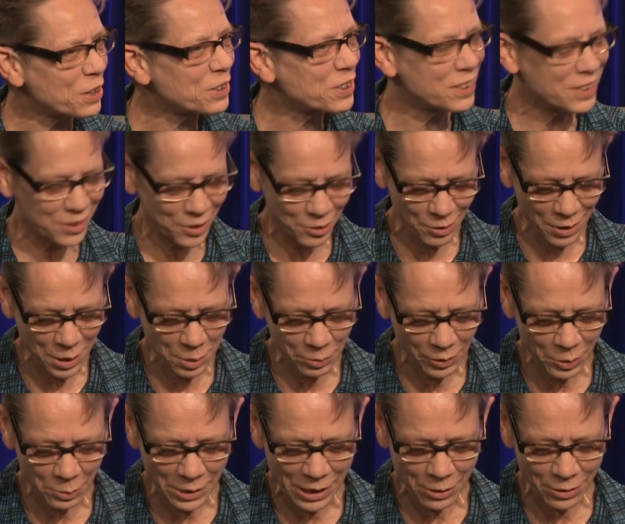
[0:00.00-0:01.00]
done an
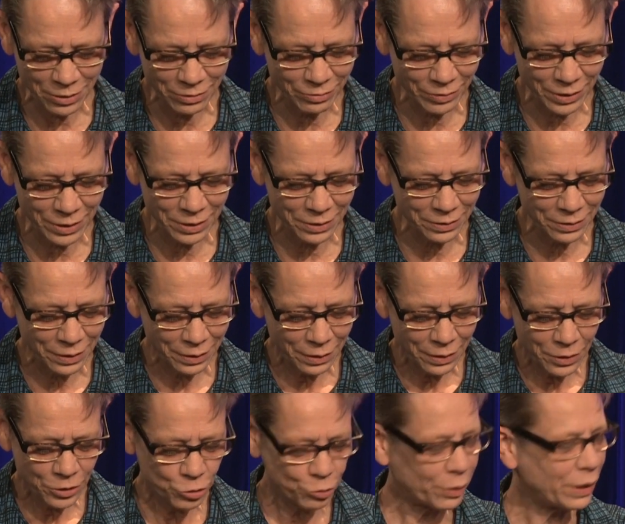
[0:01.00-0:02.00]
incredible amount of
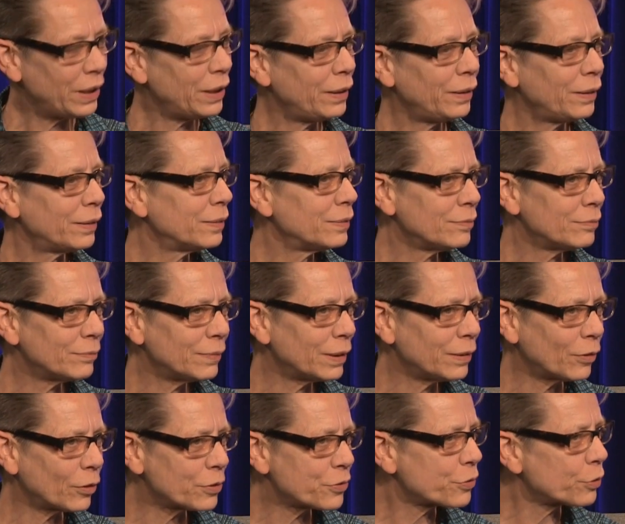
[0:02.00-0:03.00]
training
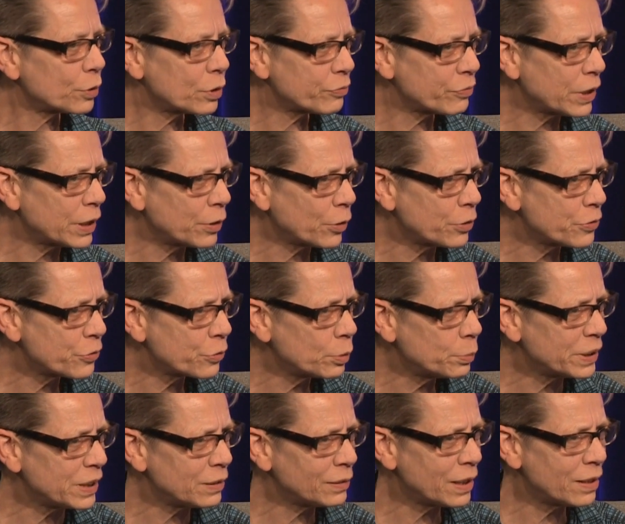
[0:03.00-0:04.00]
and are certified on so
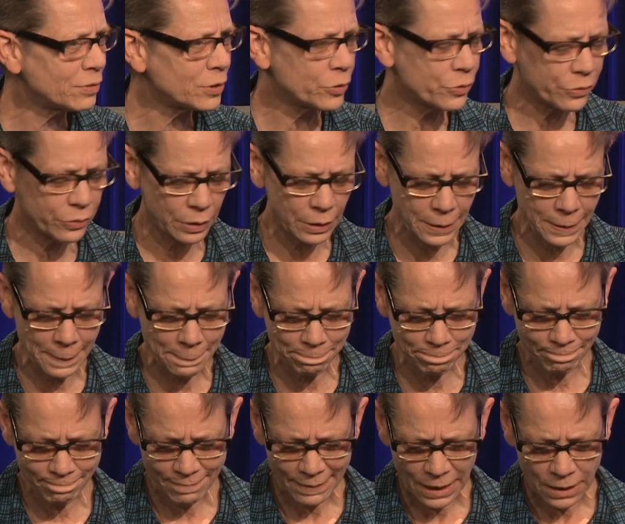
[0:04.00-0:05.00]
many levels.
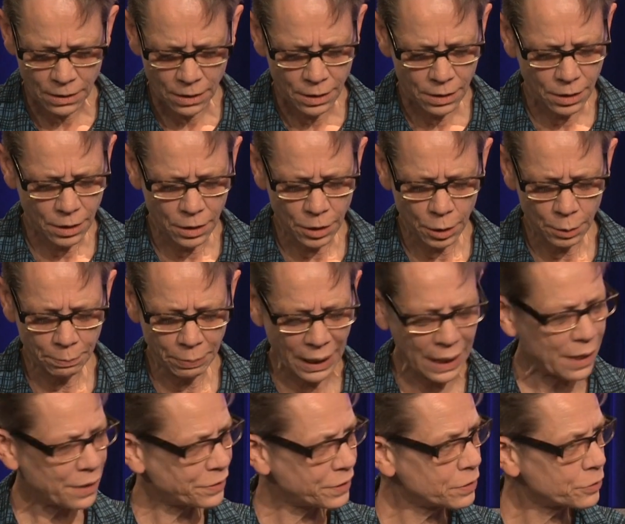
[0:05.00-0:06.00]

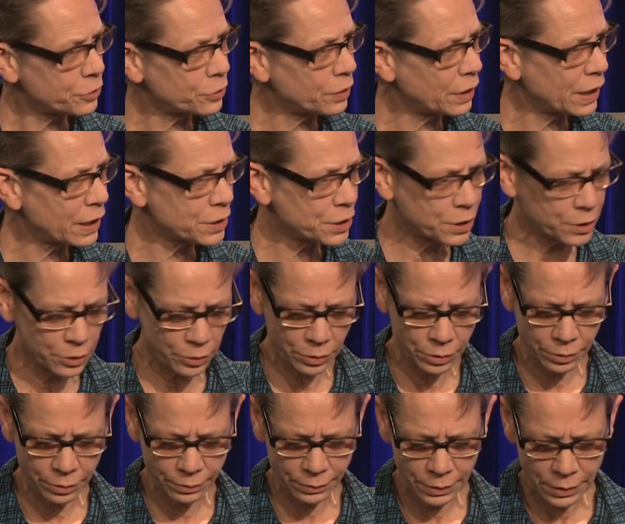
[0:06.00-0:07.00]
PATH
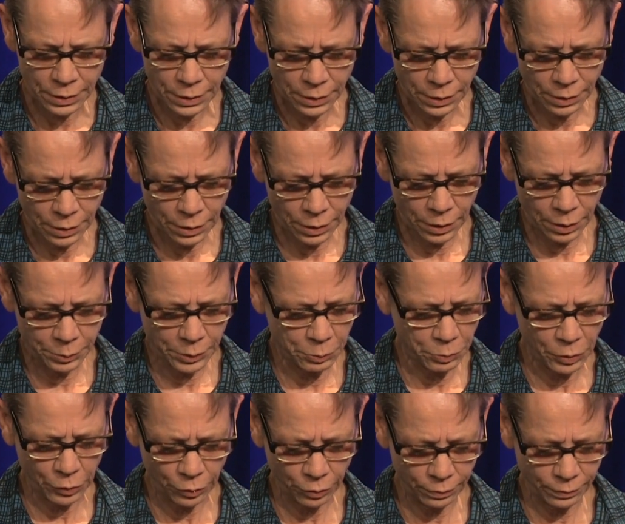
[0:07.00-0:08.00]
International,
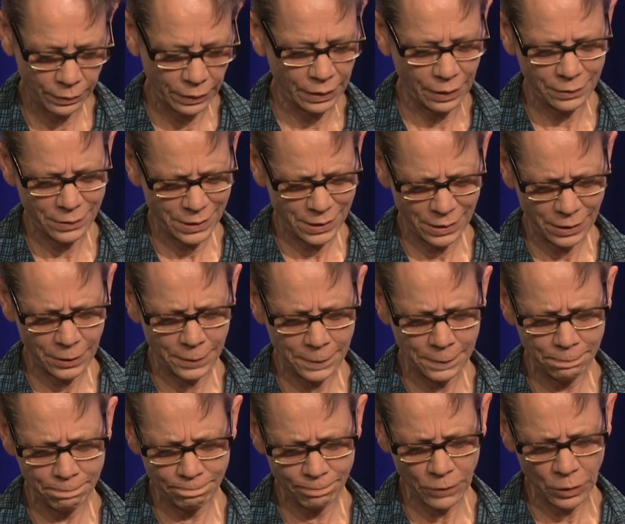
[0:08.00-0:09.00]
that's
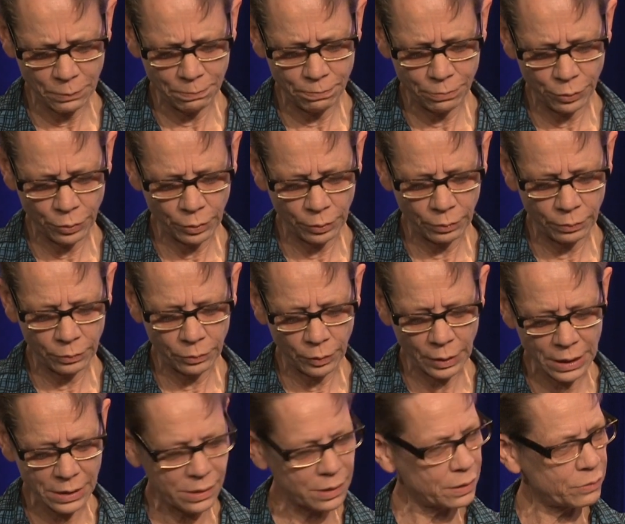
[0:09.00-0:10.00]
the
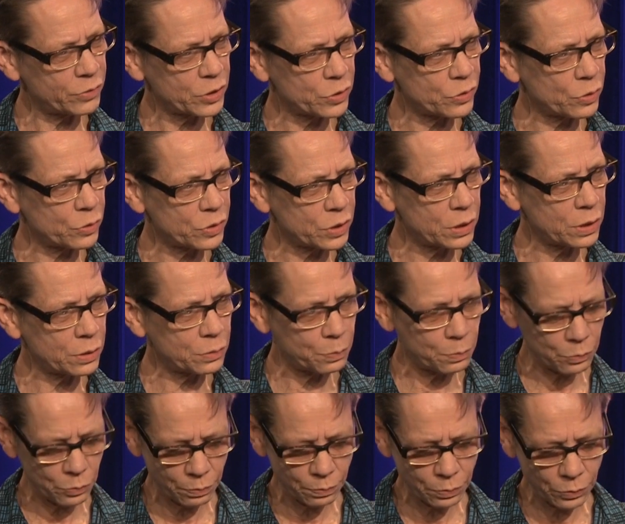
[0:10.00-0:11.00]
Progressive
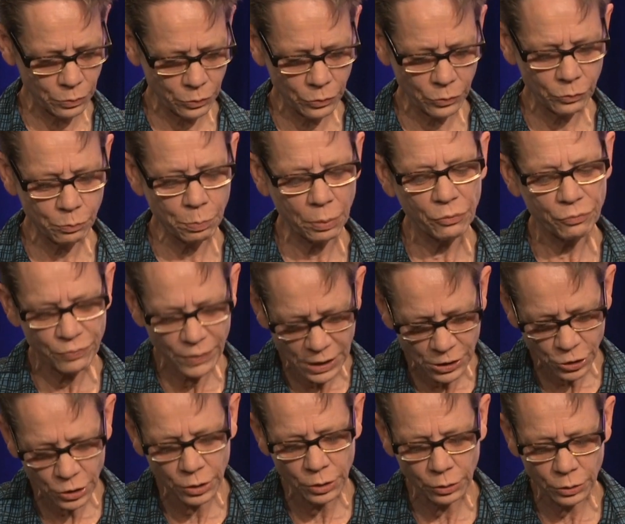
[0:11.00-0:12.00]
Association.
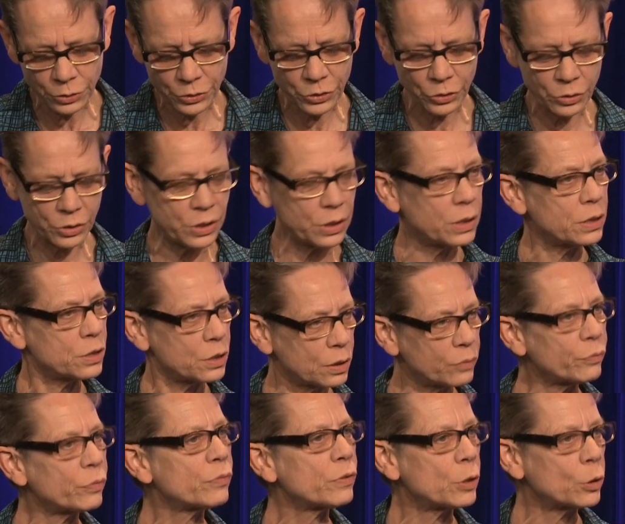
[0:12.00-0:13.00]
Professional Association
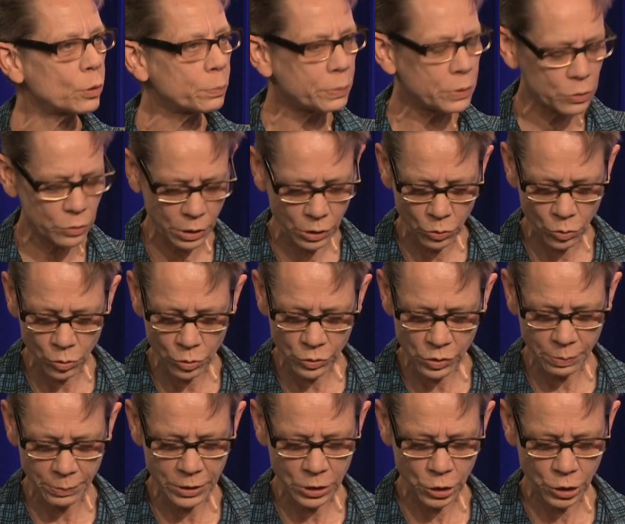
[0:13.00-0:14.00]
of Therapeutic
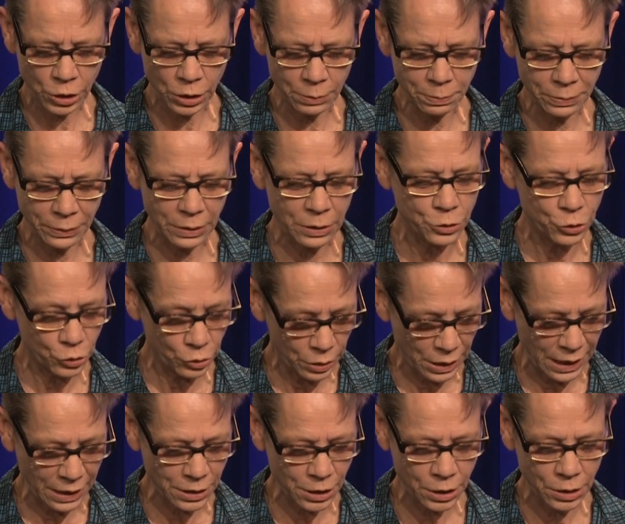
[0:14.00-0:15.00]
Horsemanship
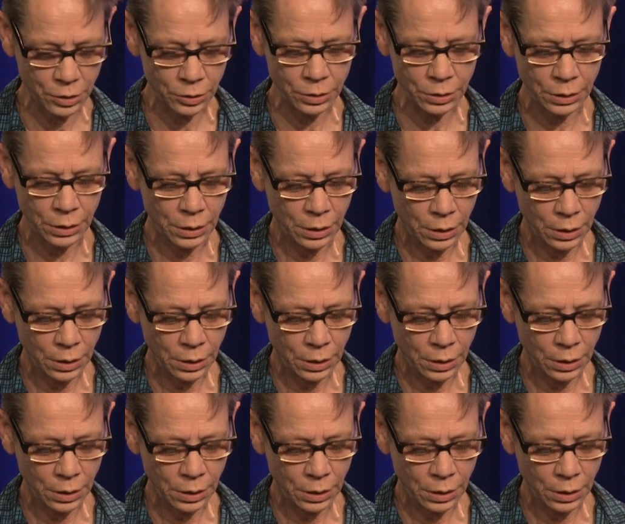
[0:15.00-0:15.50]
International.